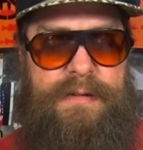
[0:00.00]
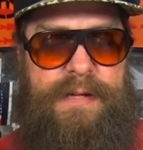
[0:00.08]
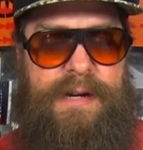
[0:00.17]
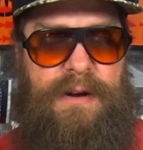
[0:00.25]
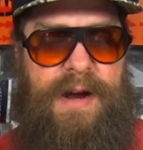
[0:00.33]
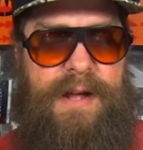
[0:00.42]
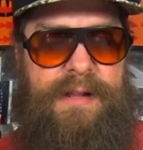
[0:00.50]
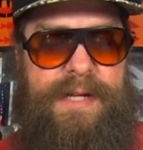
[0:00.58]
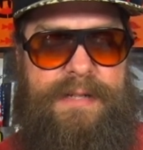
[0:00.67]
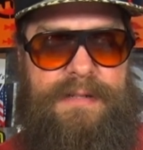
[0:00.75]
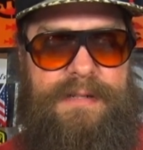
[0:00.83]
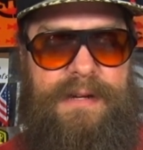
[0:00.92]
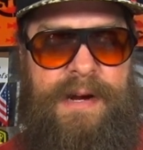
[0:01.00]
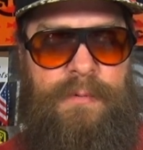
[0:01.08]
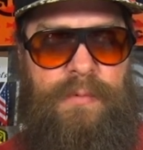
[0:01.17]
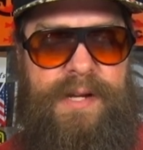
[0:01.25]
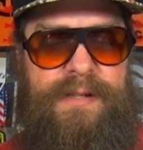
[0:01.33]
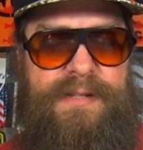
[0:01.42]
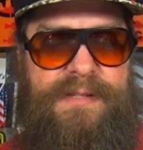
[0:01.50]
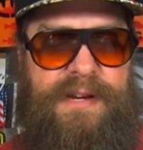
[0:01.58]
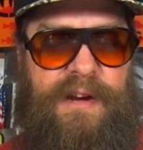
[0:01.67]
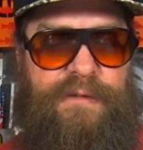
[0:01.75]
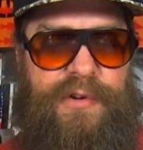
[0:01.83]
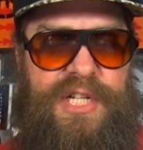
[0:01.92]
Dear Alex at
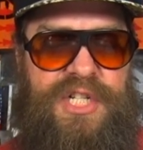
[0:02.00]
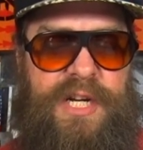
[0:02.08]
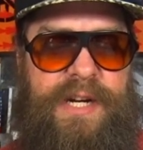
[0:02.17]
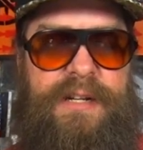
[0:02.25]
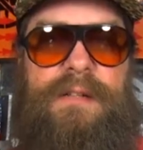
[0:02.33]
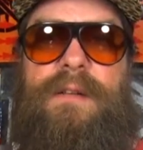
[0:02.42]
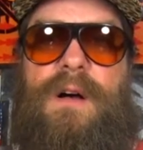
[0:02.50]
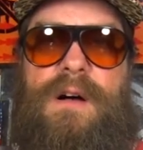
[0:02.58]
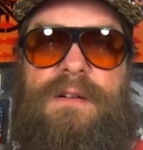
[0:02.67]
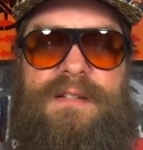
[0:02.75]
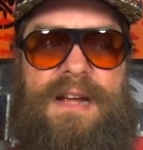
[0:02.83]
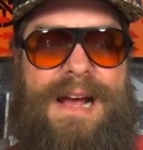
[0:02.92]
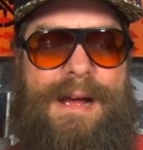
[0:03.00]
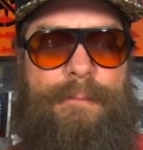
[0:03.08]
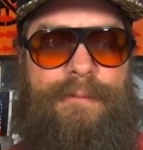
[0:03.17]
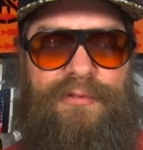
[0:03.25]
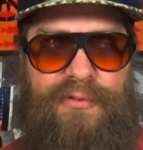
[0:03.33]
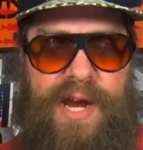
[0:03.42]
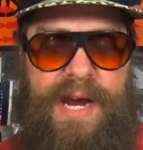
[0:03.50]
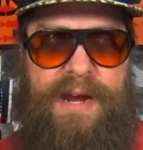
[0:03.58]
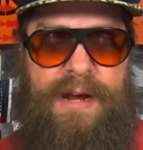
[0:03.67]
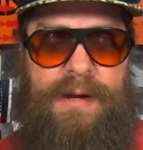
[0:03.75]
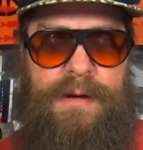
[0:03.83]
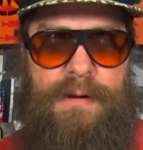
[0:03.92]
Realistic Fishing, longtime
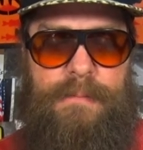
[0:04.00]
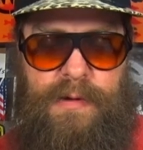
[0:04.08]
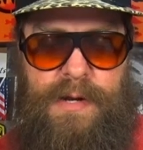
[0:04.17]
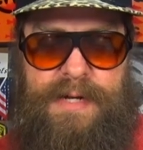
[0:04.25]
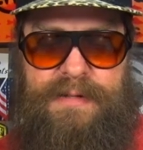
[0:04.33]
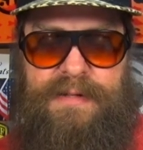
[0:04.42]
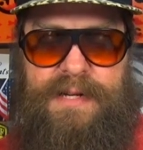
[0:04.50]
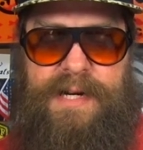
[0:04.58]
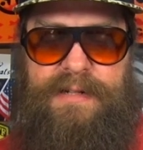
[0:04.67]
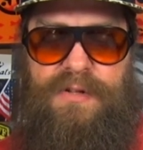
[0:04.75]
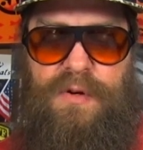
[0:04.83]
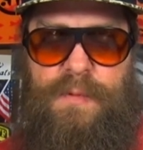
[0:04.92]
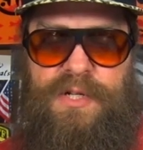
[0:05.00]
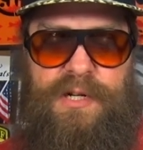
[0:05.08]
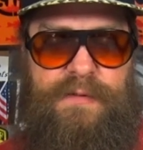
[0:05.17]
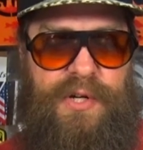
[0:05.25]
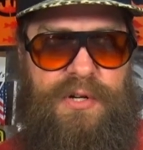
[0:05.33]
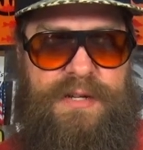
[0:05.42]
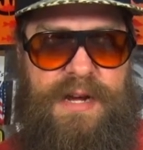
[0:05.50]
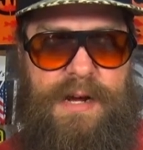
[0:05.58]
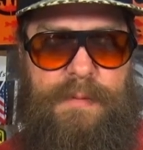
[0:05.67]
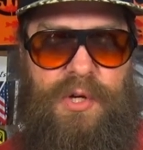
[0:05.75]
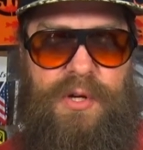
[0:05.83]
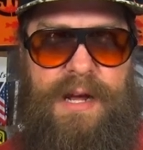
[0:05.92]
fan. Not to take too much of your
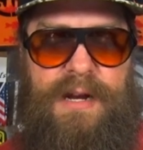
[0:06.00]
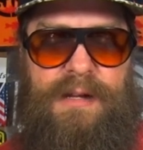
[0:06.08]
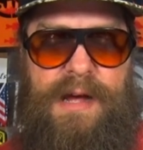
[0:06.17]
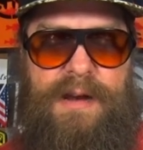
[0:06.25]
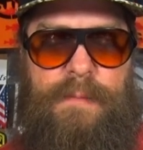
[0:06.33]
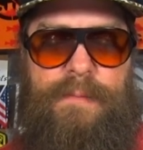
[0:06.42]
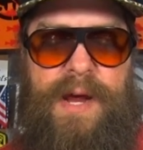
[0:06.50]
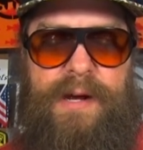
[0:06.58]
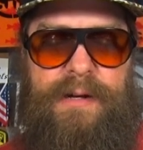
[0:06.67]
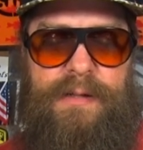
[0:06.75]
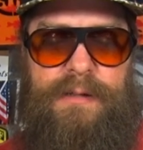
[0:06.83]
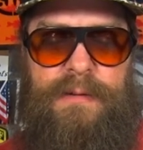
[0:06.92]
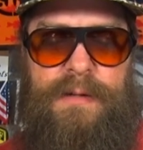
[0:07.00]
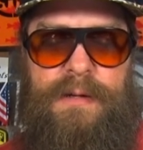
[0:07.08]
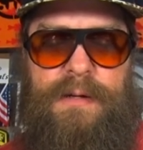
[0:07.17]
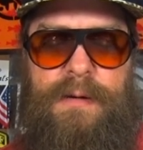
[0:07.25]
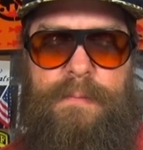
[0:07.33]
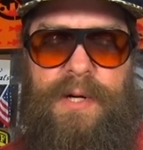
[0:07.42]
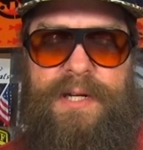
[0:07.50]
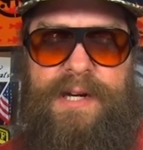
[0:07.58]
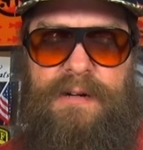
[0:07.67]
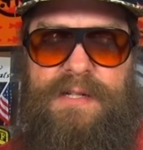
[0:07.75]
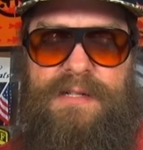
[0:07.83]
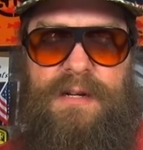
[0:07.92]
time, you get a lot of mail, but
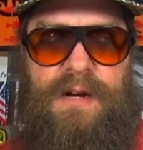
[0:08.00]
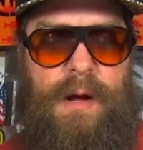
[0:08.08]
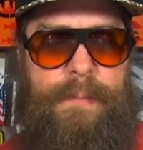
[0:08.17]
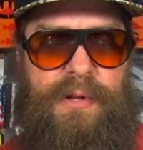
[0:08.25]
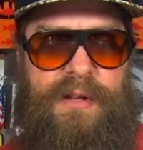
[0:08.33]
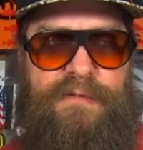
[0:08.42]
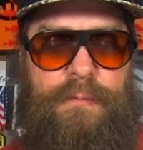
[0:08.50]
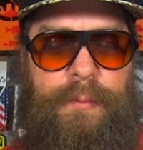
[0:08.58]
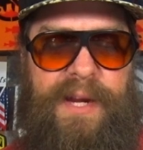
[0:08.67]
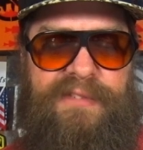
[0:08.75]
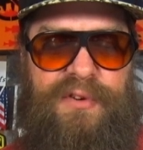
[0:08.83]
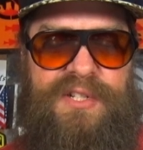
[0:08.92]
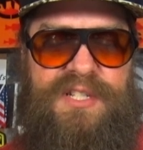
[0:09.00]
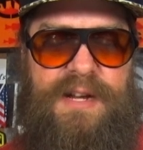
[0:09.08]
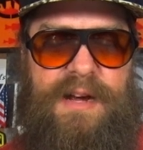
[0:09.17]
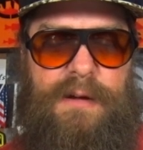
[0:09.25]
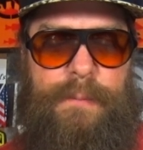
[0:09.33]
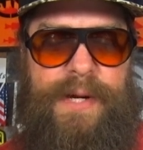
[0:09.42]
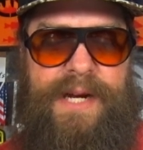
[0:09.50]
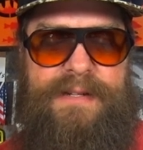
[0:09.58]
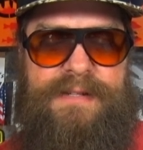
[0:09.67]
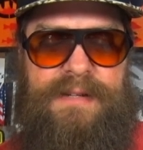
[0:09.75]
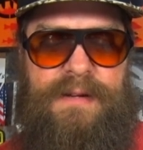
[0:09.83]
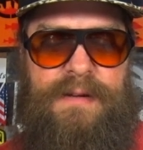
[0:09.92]
here is a couple of beaver-style
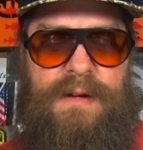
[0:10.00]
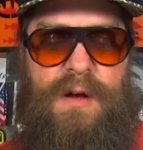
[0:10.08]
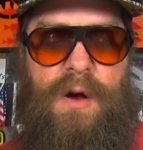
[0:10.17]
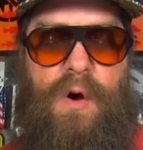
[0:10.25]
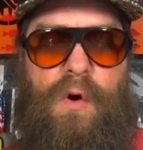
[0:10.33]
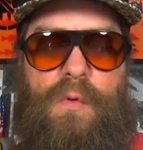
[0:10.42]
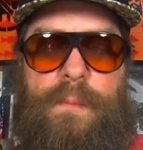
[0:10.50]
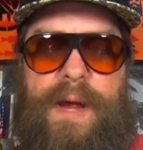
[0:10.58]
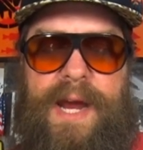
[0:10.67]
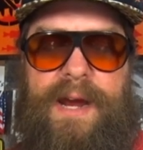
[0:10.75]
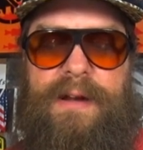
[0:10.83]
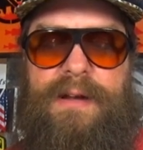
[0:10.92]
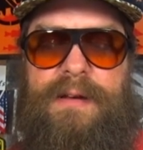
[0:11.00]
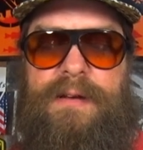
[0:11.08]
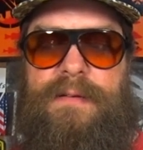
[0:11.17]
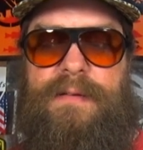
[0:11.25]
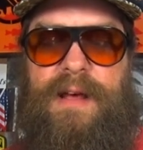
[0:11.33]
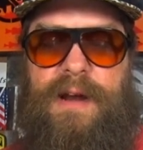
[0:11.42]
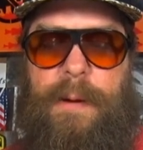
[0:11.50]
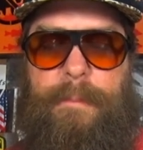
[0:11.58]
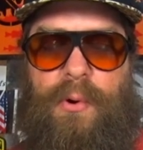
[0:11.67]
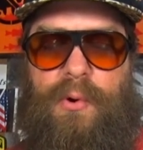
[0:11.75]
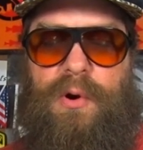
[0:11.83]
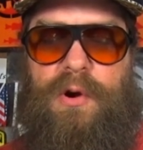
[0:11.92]
baits, homemade, that I
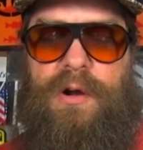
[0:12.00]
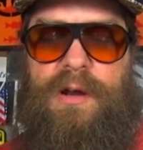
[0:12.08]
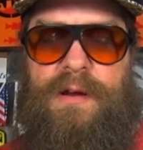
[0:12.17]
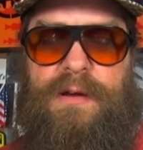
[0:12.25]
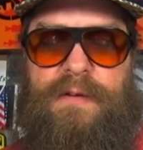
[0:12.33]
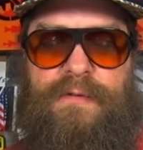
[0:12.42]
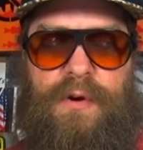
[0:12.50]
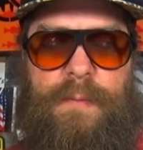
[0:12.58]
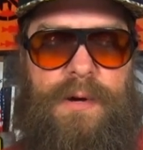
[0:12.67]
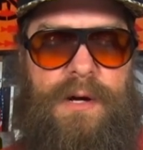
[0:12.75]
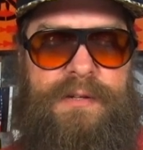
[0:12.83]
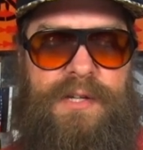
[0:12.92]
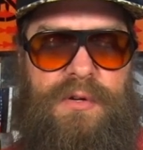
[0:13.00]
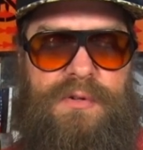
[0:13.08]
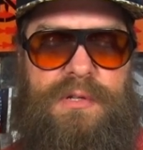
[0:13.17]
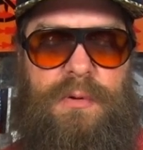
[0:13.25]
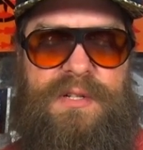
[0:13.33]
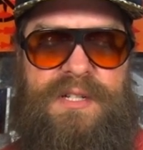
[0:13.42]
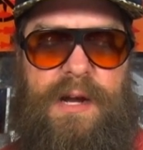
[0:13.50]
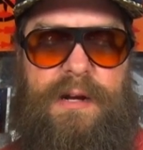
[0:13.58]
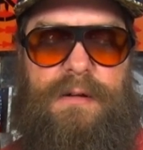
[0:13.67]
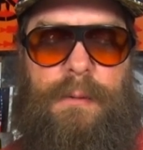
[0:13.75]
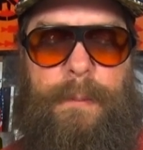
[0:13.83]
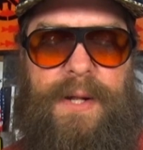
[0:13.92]
poured from unused
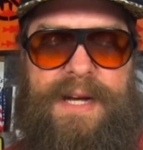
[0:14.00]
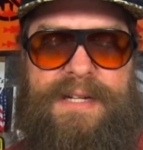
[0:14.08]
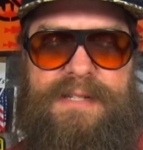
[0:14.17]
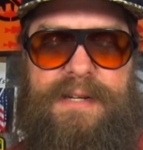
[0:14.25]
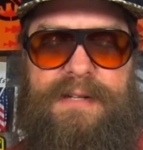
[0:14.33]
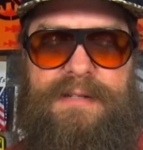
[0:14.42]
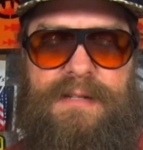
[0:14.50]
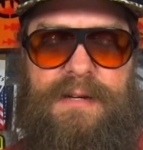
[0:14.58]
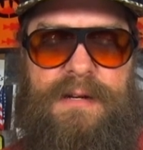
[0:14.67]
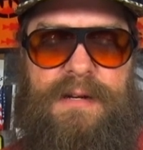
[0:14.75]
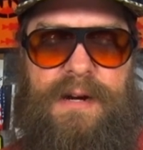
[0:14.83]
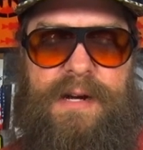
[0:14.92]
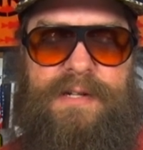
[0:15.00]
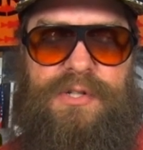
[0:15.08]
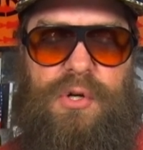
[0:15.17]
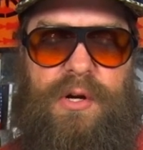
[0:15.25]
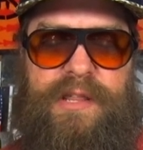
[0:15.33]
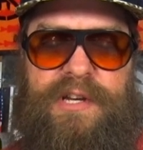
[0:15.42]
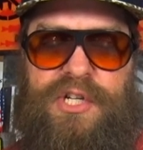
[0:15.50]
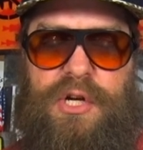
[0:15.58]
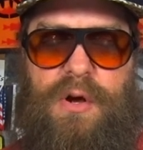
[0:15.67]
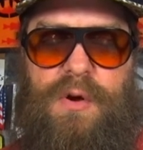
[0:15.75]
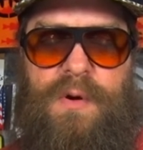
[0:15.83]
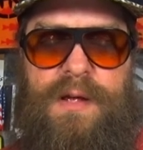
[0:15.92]
recycled plastics. I enjoy the
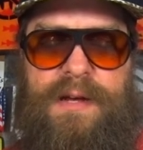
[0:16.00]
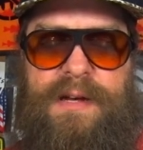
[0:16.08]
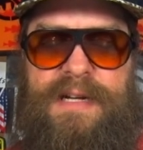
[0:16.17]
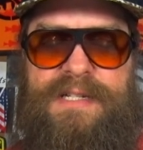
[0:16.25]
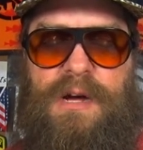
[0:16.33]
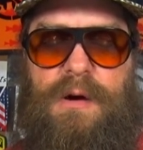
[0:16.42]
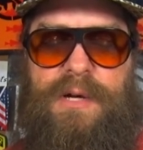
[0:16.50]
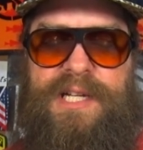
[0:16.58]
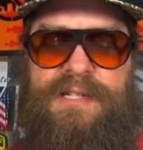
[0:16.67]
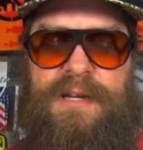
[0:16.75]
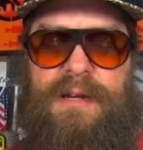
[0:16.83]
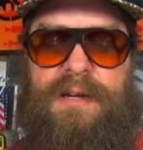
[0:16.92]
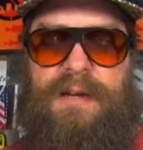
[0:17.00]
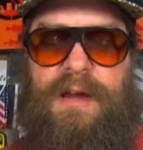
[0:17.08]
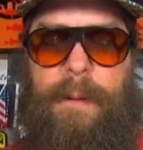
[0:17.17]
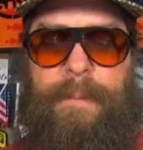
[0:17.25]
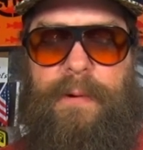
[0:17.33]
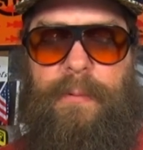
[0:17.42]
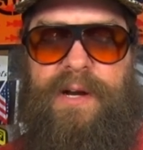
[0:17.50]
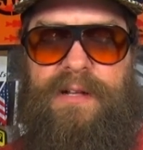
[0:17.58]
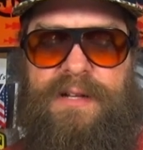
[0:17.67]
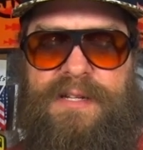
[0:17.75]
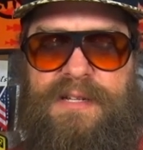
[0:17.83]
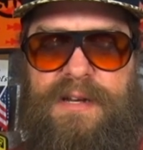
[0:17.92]
show. As always, keep it
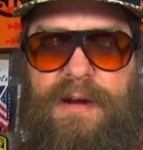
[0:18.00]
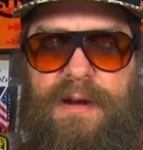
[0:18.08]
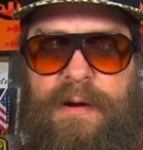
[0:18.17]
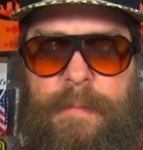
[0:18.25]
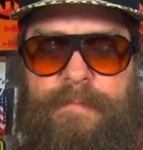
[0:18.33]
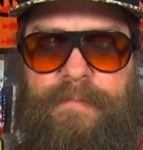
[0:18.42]
realistic.